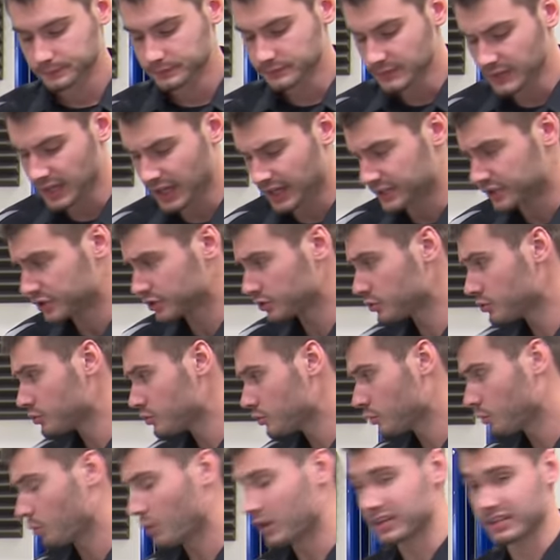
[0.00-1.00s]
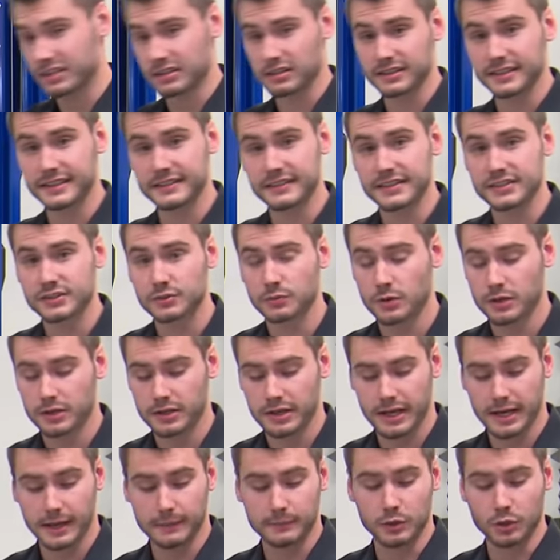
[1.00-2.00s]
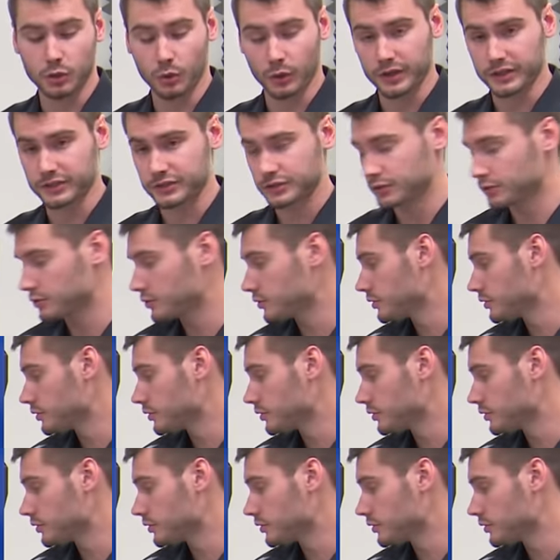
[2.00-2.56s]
I do want to clean this one, and I'm going to.